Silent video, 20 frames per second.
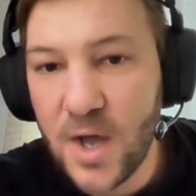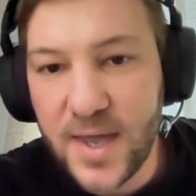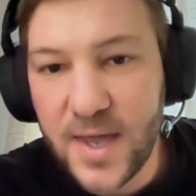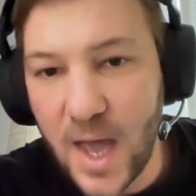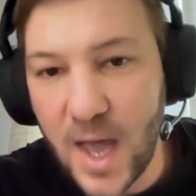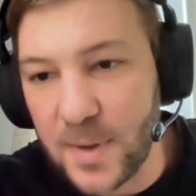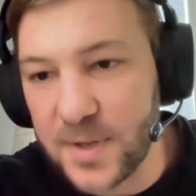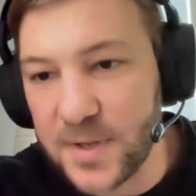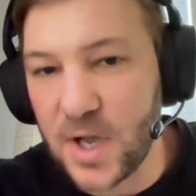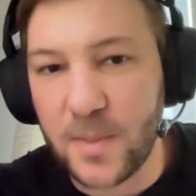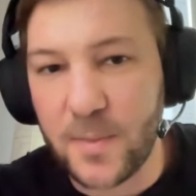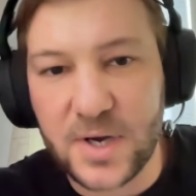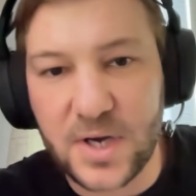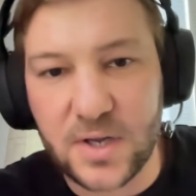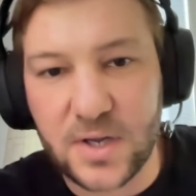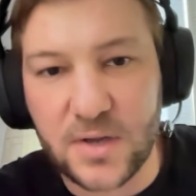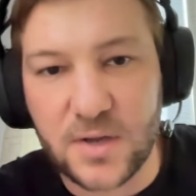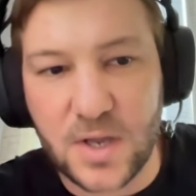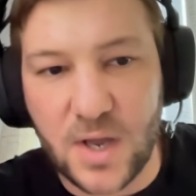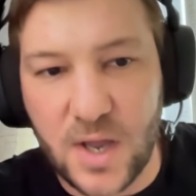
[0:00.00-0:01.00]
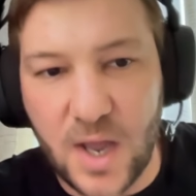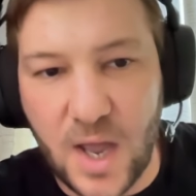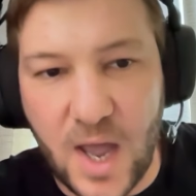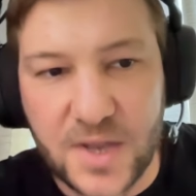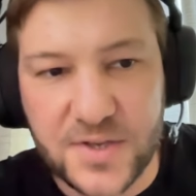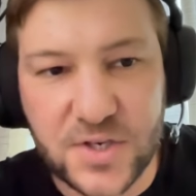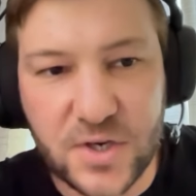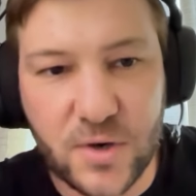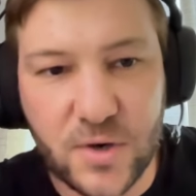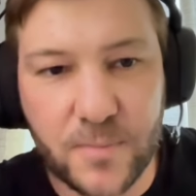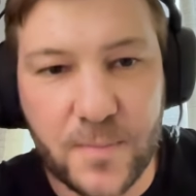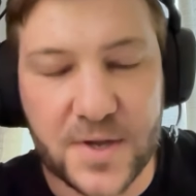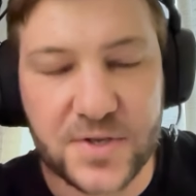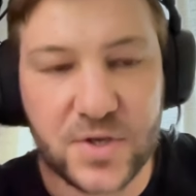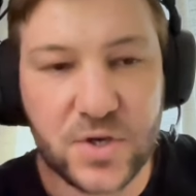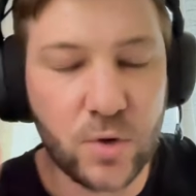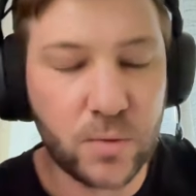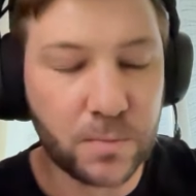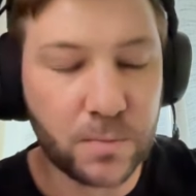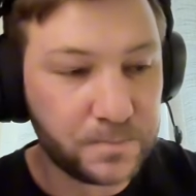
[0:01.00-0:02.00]
Yeah, but I mean, as your
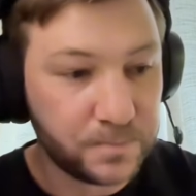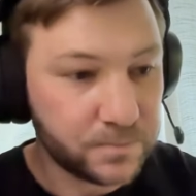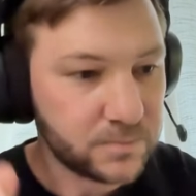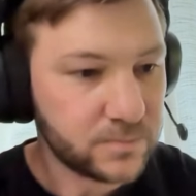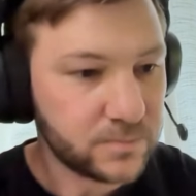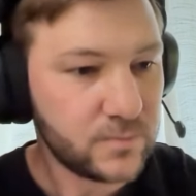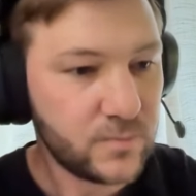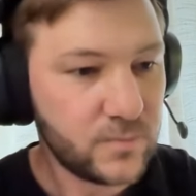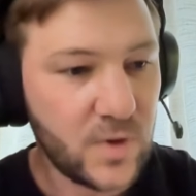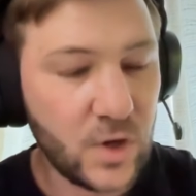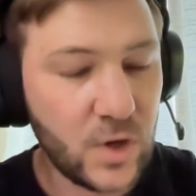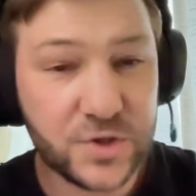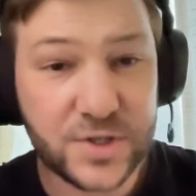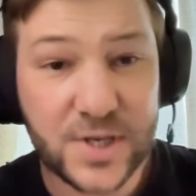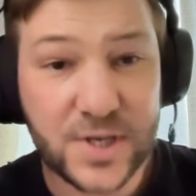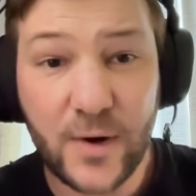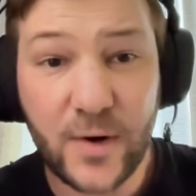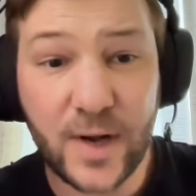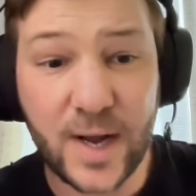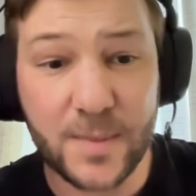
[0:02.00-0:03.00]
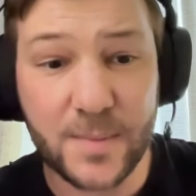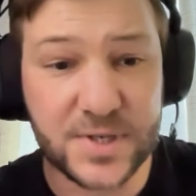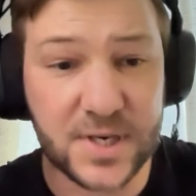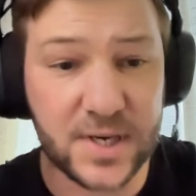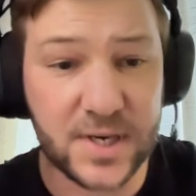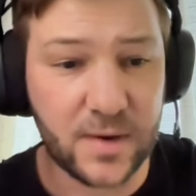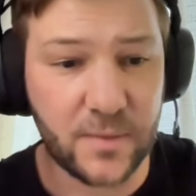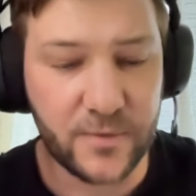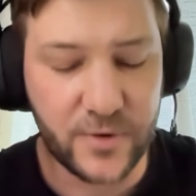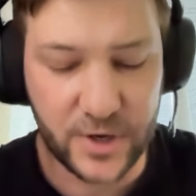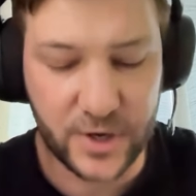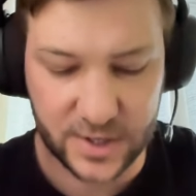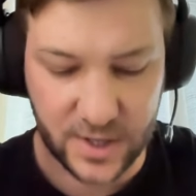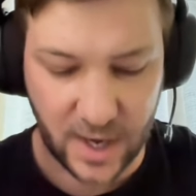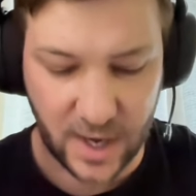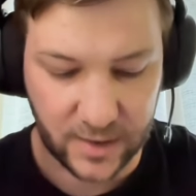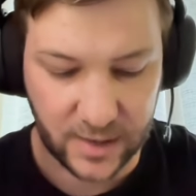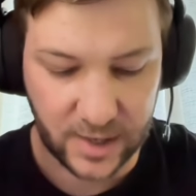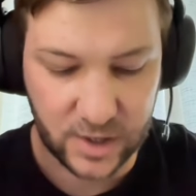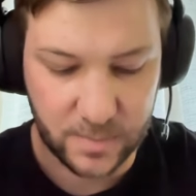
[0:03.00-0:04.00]
salary comes in, you convert it
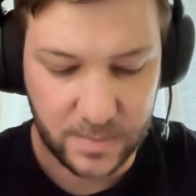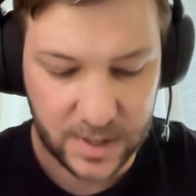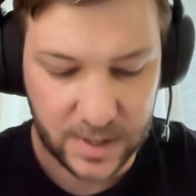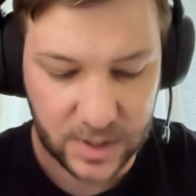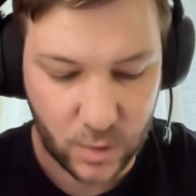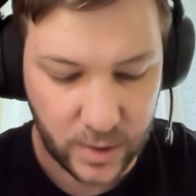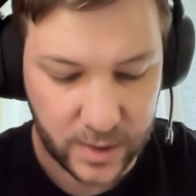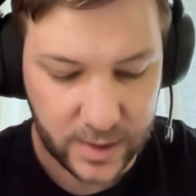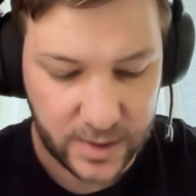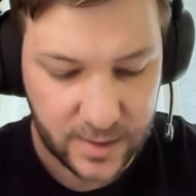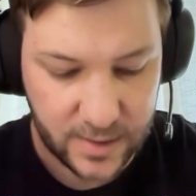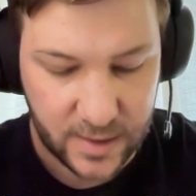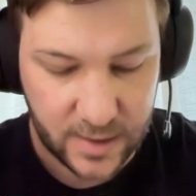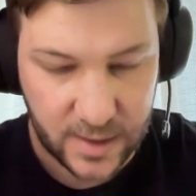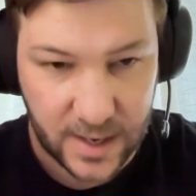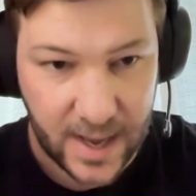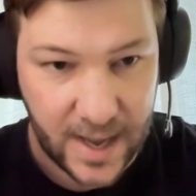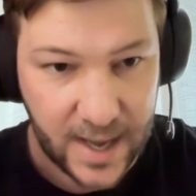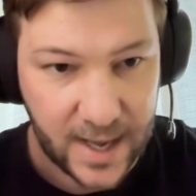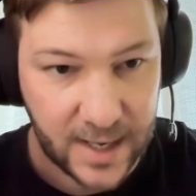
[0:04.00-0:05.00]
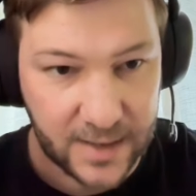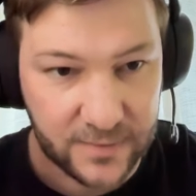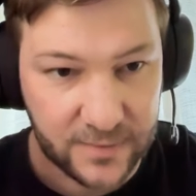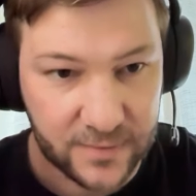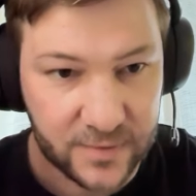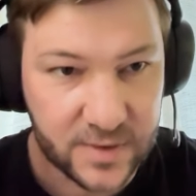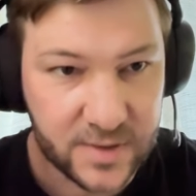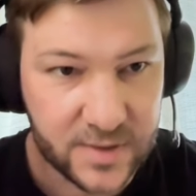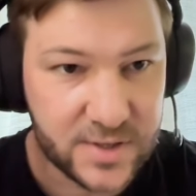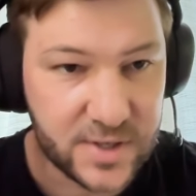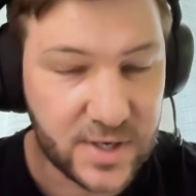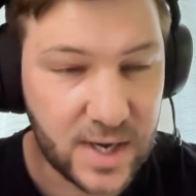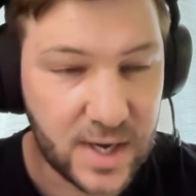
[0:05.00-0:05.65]
directly to Bitcoin, and